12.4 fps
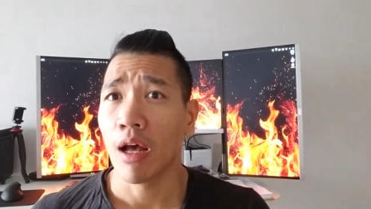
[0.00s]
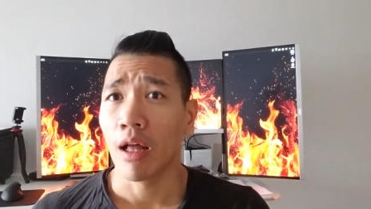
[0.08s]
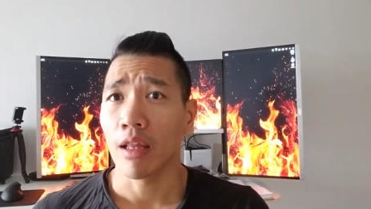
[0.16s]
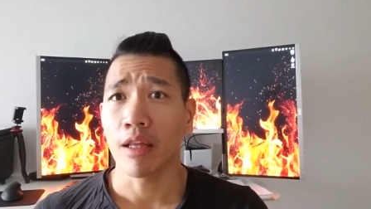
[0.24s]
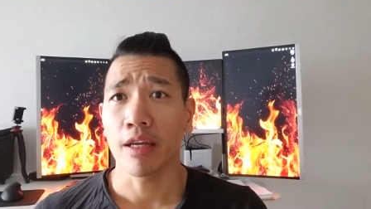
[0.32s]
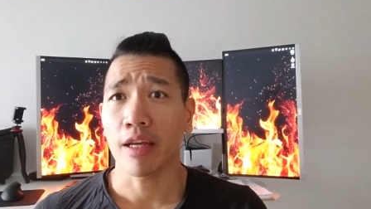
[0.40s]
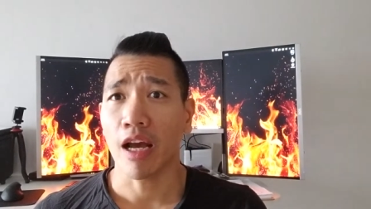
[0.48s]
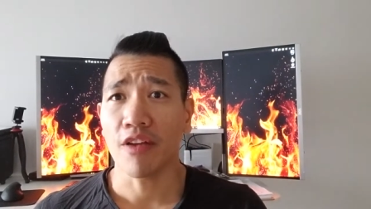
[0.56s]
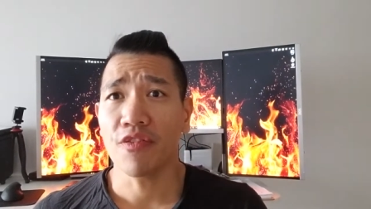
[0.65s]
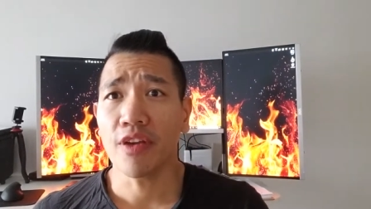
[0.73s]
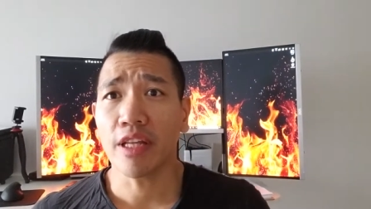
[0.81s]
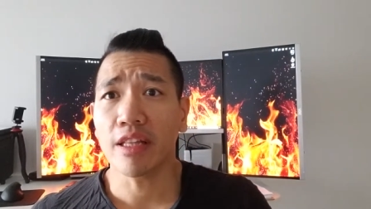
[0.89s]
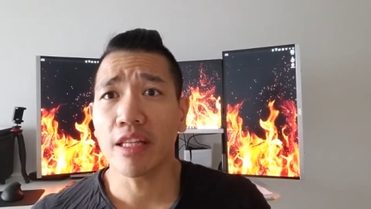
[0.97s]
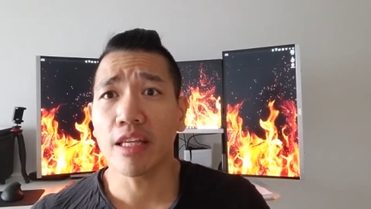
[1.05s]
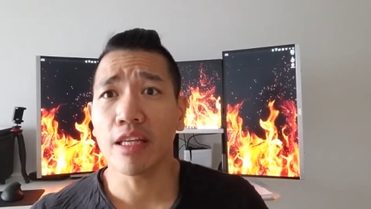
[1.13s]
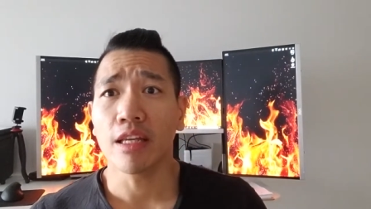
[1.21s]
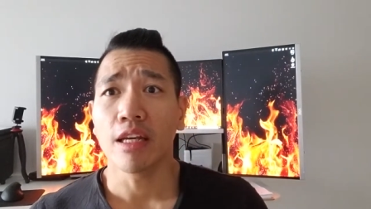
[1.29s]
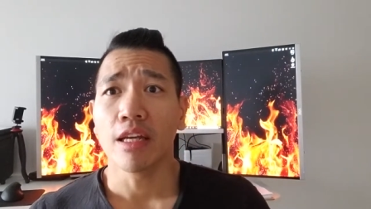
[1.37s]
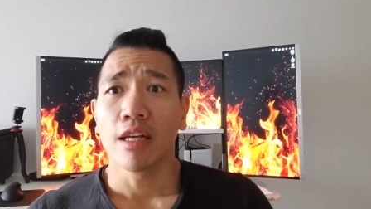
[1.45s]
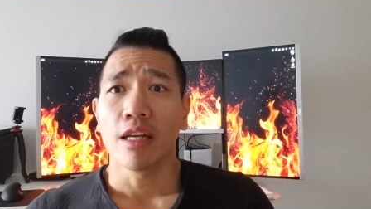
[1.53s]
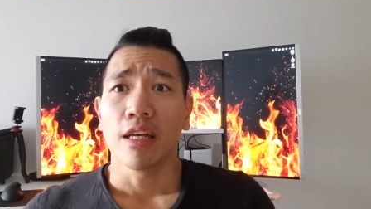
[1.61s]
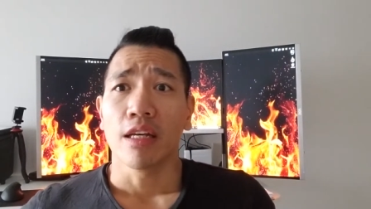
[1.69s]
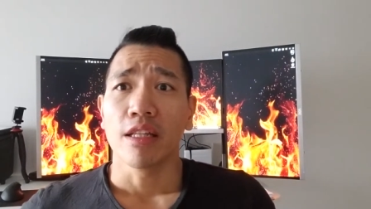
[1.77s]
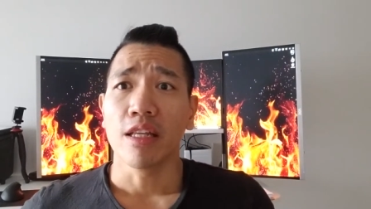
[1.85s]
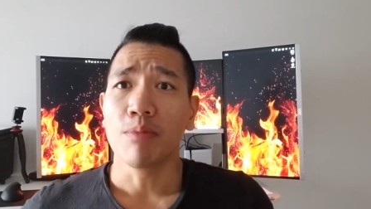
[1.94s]
Like I think the
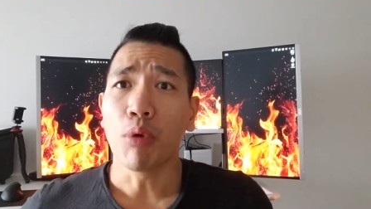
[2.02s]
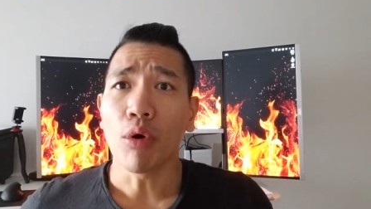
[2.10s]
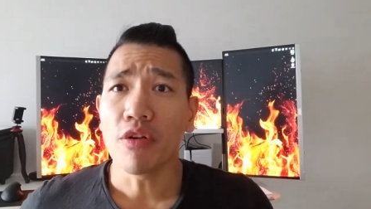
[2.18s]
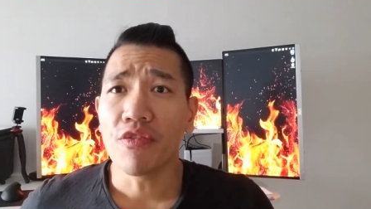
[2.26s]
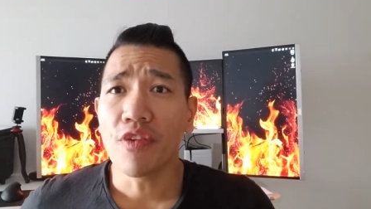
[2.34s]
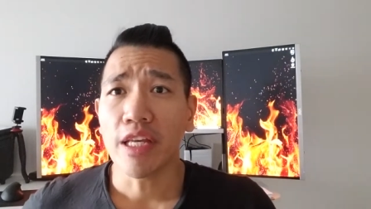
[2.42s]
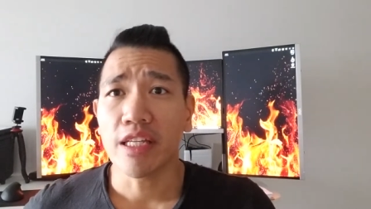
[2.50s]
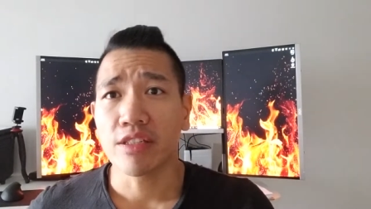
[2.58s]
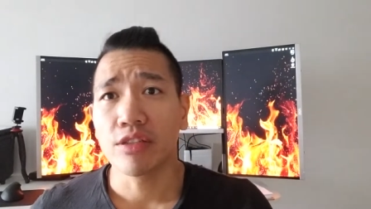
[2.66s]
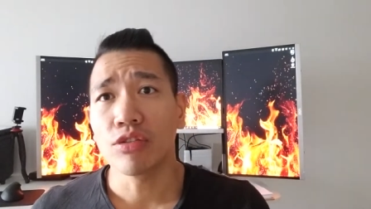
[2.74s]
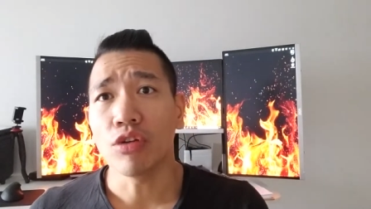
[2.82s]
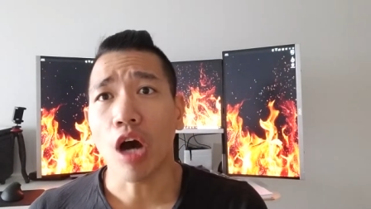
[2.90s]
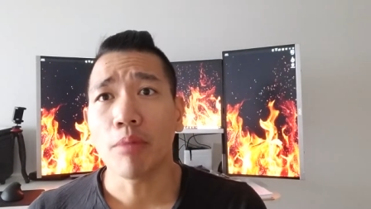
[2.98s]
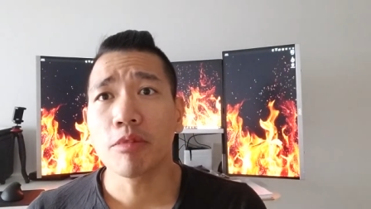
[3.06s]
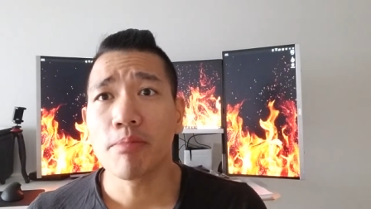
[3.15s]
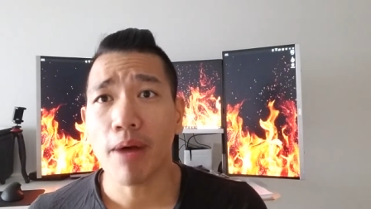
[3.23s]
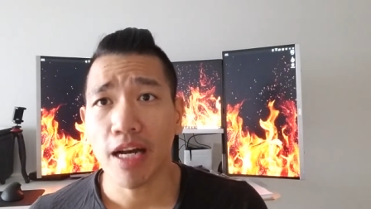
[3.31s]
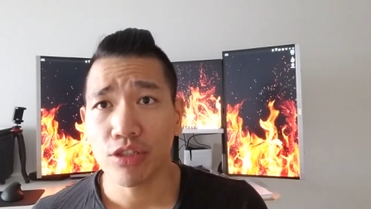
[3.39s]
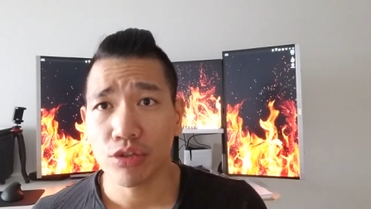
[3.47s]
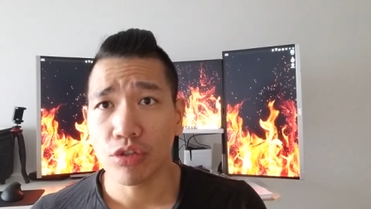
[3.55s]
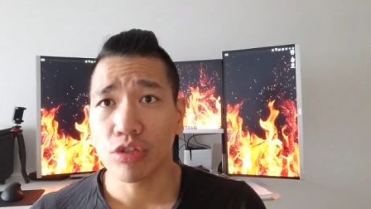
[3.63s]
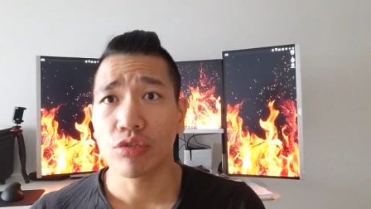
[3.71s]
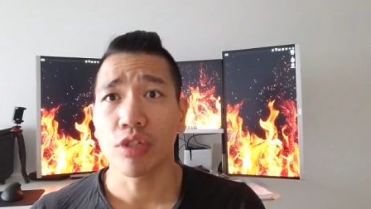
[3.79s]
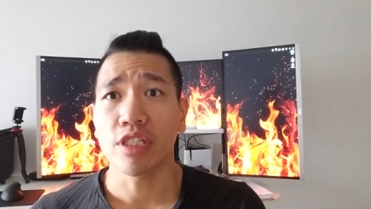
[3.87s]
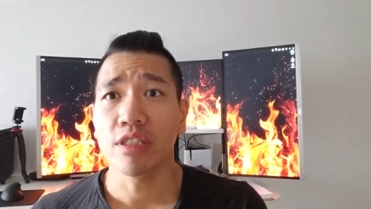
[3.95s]
the important thing is to optimize your
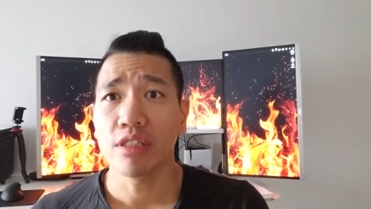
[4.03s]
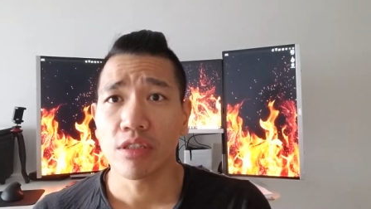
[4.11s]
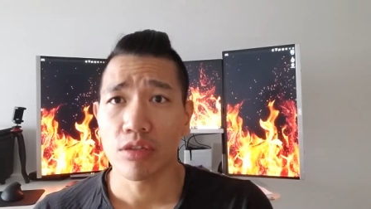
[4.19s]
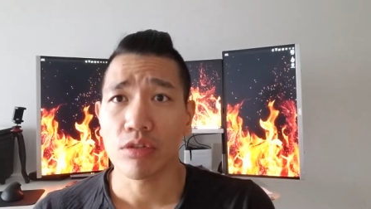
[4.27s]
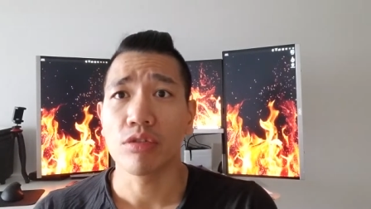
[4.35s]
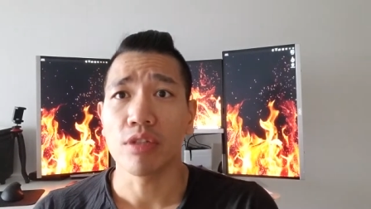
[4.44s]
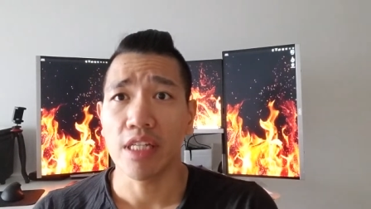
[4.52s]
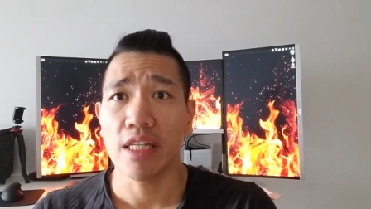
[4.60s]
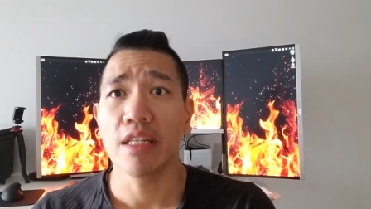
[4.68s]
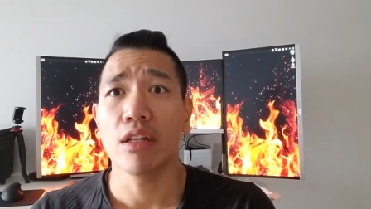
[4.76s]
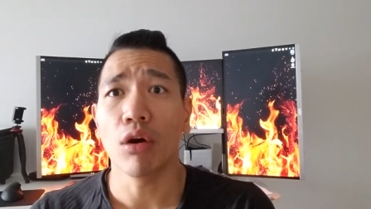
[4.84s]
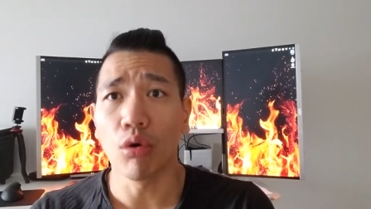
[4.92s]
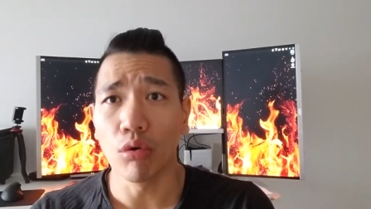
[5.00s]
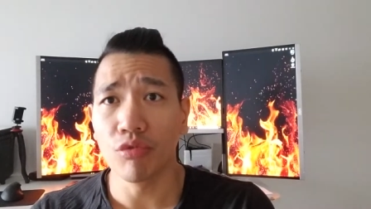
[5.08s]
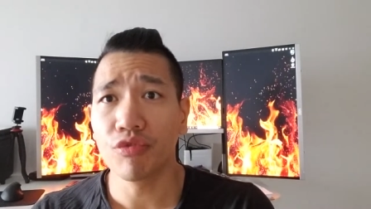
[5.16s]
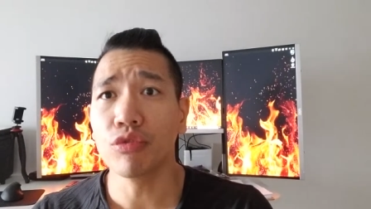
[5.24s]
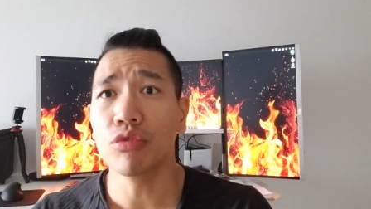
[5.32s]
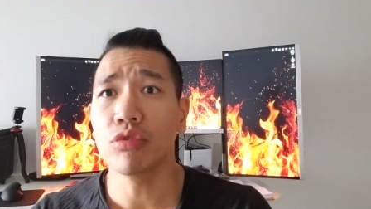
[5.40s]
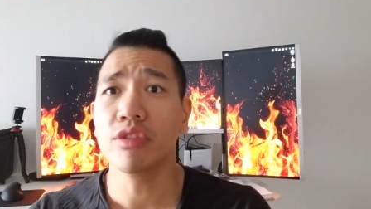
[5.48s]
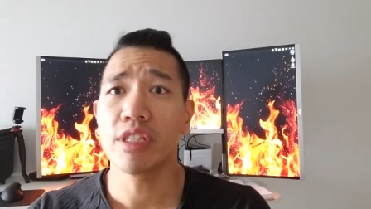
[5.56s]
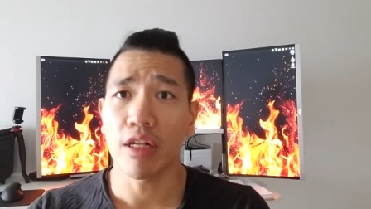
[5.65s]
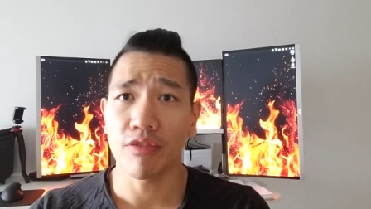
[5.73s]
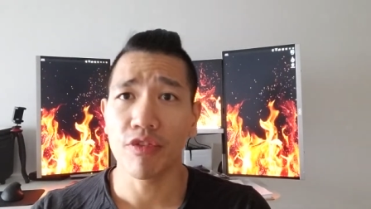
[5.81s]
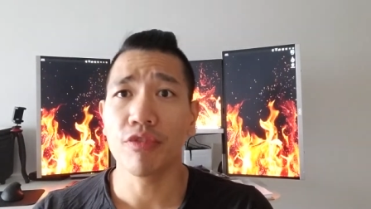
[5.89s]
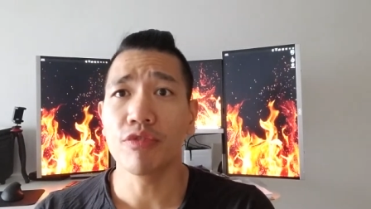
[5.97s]
nutrition so to eat whole foods
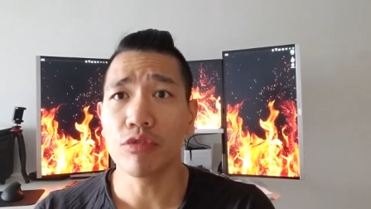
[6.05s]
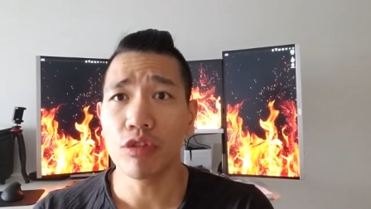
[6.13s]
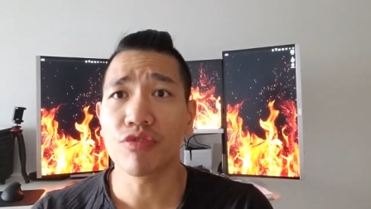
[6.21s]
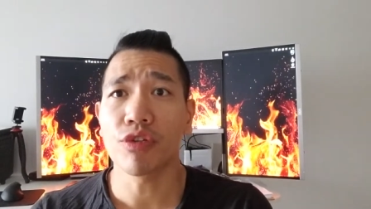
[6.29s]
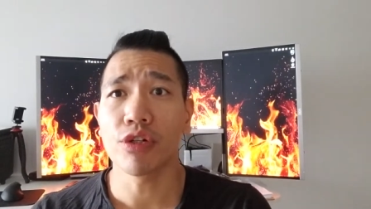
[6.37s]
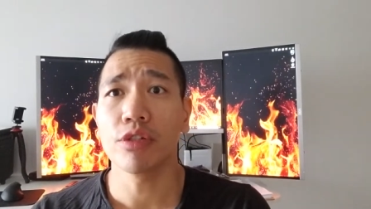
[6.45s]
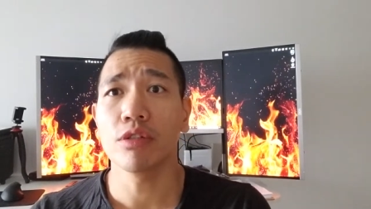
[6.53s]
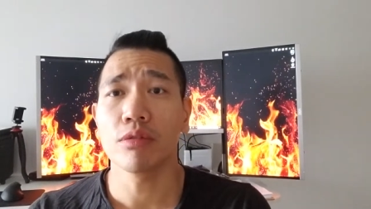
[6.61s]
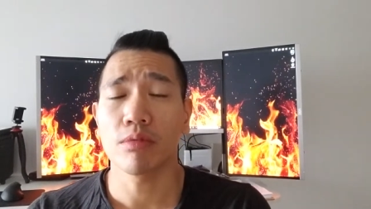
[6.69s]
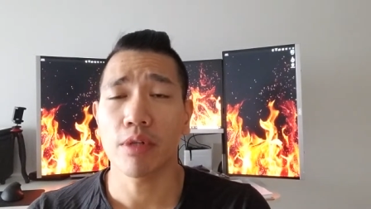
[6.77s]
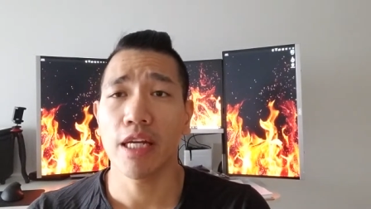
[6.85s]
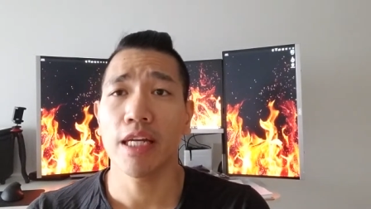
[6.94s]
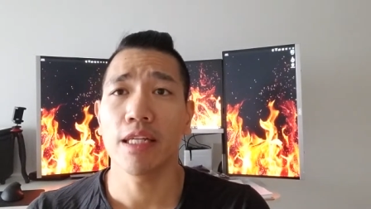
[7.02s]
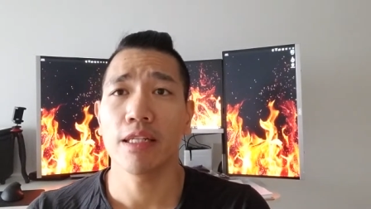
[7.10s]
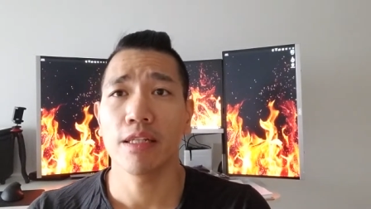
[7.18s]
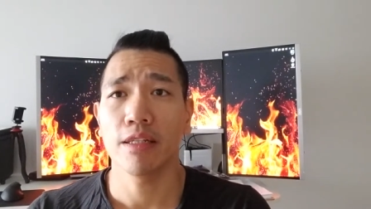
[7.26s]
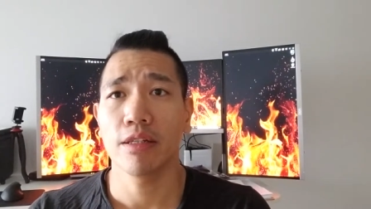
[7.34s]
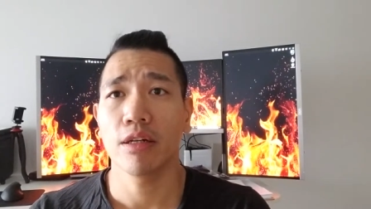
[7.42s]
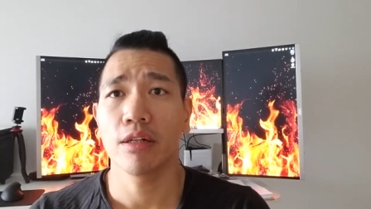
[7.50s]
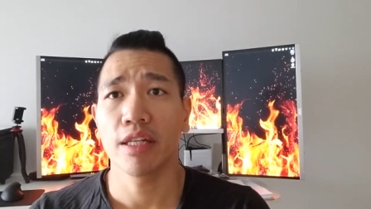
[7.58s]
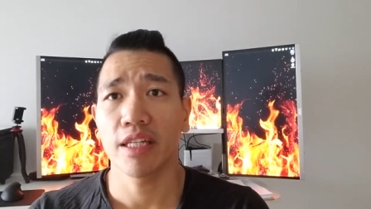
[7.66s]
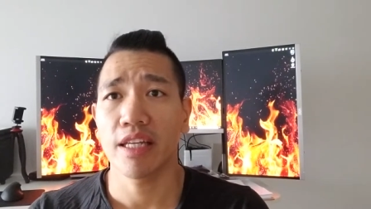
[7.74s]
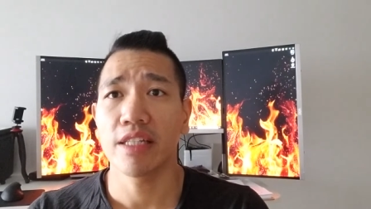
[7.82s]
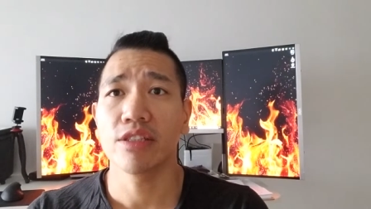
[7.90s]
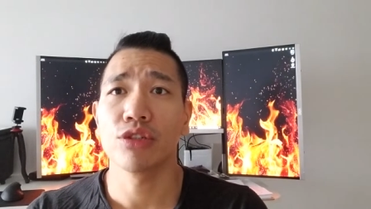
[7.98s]
healthy foods for you right you know
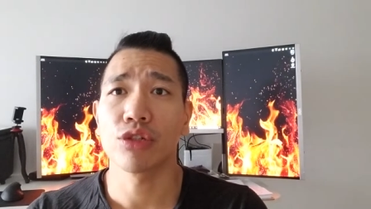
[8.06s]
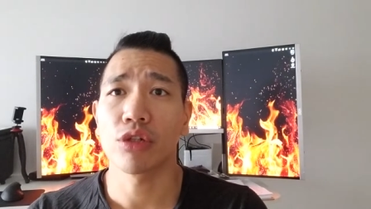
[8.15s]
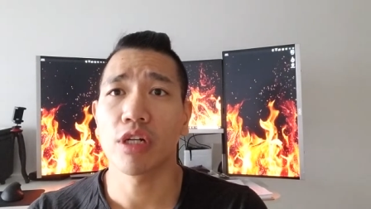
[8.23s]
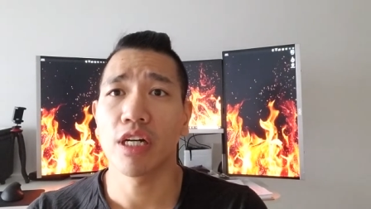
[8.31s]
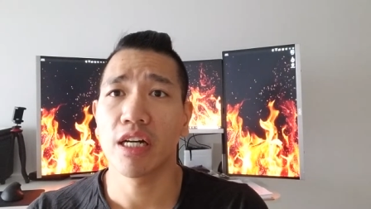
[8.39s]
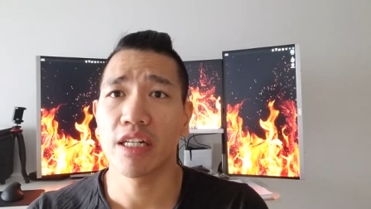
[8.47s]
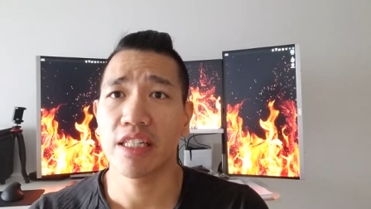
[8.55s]
like get your uh,